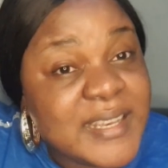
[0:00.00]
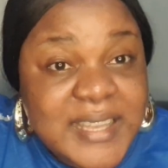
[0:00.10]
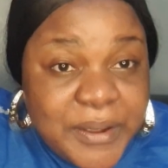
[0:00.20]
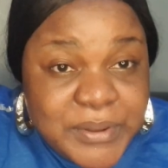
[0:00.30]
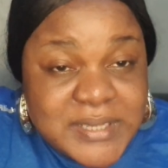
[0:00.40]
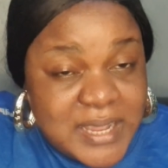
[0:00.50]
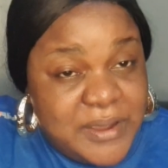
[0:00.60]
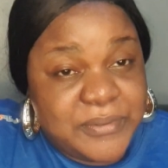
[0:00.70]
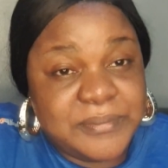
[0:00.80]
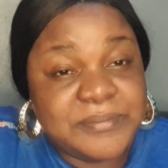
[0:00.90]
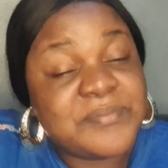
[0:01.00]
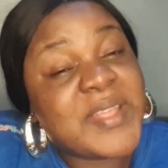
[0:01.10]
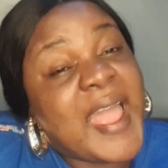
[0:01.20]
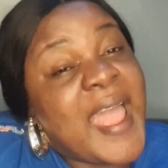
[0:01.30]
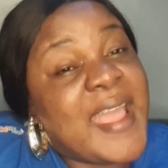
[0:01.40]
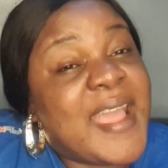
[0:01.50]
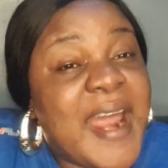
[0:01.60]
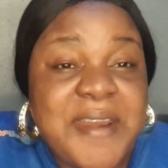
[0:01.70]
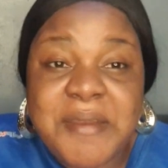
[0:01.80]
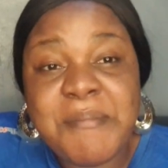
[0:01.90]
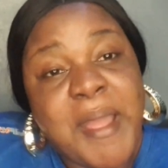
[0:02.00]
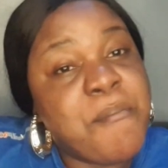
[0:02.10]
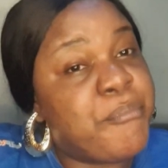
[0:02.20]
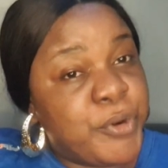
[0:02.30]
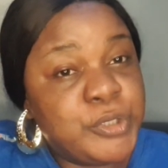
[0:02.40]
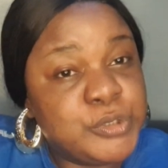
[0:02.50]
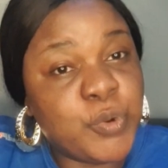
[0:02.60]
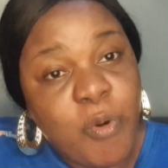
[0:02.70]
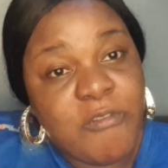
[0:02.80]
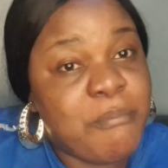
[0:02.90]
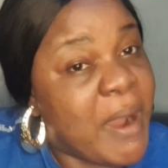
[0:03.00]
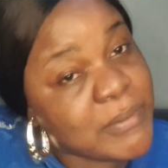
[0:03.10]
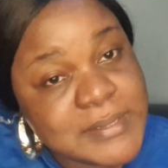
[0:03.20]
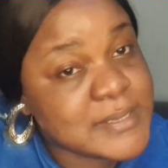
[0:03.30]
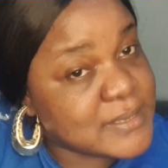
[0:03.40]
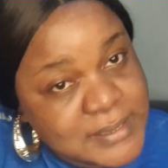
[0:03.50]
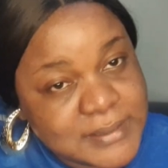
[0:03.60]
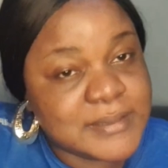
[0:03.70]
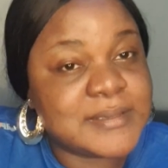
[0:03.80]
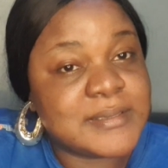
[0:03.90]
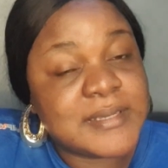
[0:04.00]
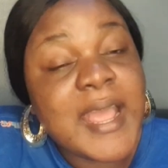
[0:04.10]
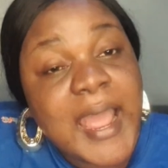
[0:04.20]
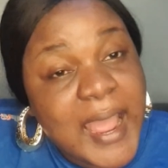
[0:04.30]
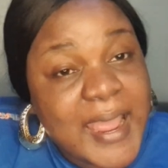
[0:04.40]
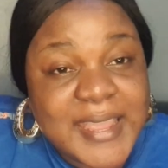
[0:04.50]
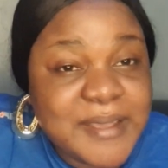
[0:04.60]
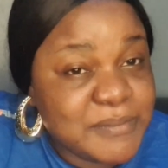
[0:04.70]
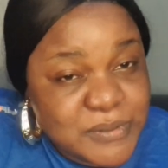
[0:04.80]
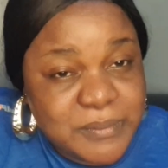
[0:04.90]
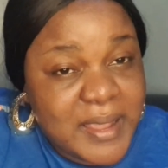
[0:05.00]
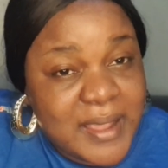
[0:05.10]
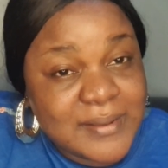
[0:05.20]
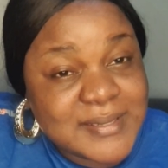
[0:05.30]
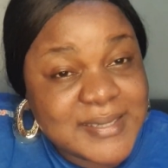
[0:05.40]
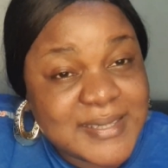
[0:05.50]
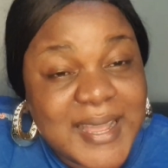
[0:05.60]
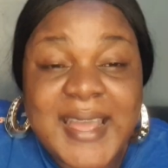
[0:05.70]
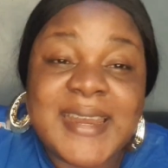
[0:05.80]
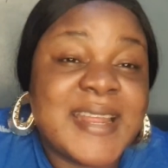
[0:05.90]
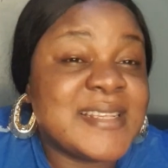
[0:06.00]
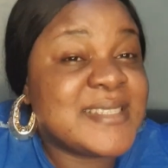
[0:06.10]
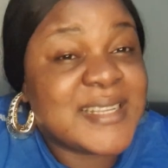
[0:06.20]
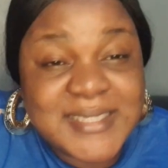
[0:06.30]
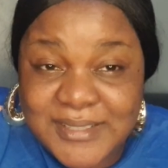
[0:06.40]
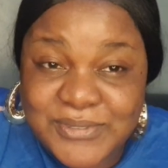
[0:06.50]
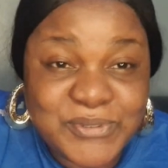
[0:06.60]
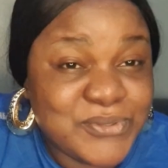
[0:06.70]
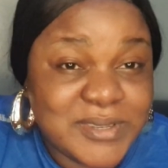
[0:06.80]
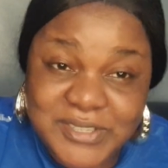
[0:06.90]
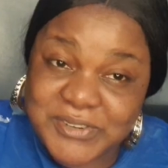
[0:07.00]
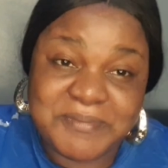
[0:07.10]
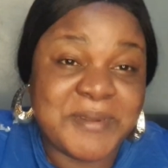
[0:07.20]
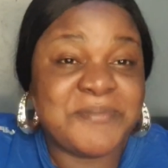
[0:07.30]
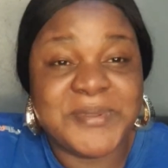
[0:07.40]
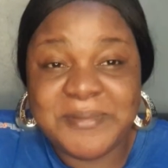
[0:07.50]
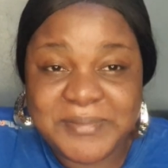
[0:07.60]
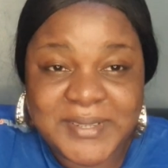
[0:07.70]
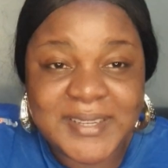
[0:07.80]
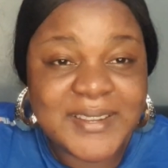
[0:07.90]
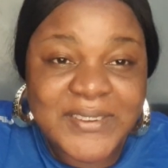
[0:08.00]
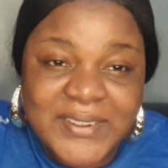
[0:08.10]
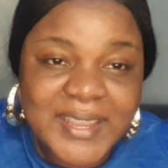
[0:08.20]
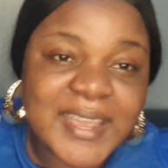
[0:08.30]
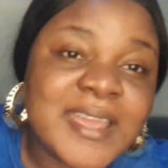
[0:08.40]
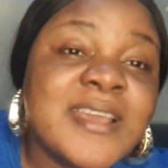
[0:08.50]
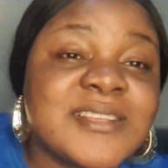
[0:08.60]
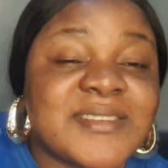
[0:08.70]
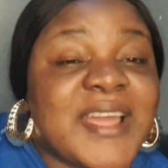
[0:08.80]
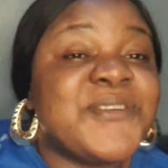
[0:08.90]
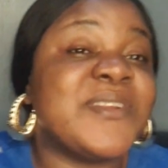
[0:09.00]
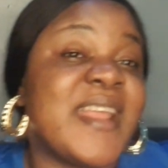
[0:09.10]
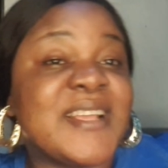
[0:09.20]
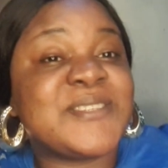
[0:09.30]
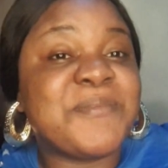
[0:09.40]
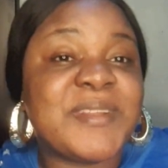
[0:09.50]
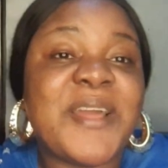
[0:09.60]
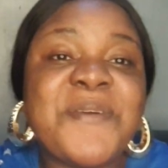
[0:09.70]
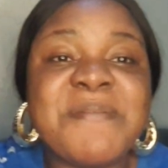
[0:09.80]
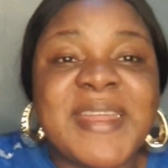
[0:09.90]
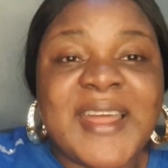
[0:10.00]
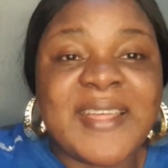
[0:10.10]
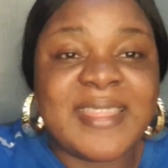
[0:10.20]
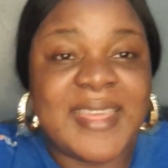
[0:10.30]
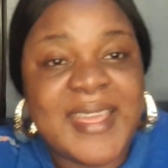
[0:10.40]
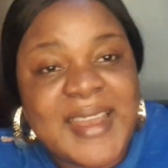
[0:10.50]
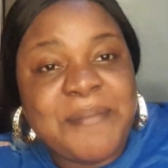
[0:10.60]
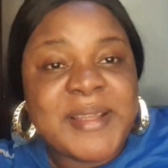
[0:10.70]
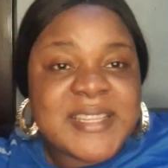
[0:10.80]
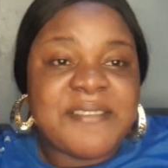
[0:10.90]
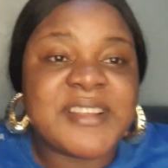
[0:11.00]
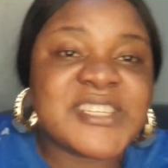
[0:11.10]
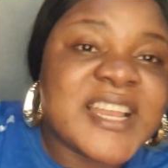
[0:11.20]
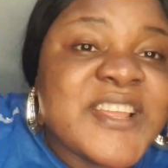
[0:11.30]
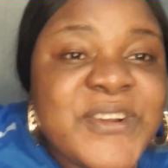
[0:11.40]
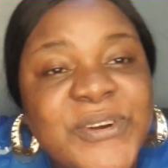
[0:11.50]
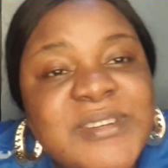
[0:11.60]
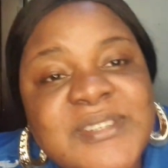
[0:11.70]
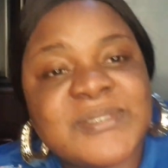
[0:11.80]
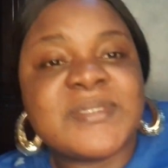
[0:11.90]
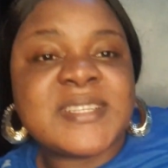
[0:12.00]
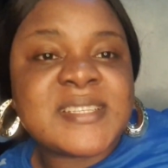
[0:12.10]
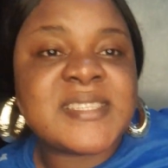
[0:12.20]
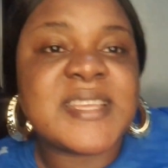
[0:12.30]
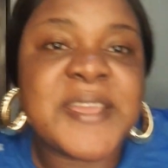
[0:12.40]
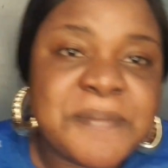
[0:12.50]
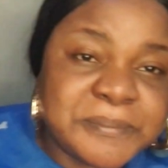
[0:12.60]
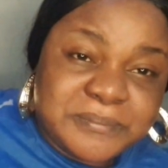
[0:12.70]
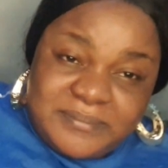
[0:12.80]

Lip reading: That was how I carried my bundle of bouncing. I came to my house and I started to nurture my baby. Okay, so I know there are some other women out there that might have actually gone through the same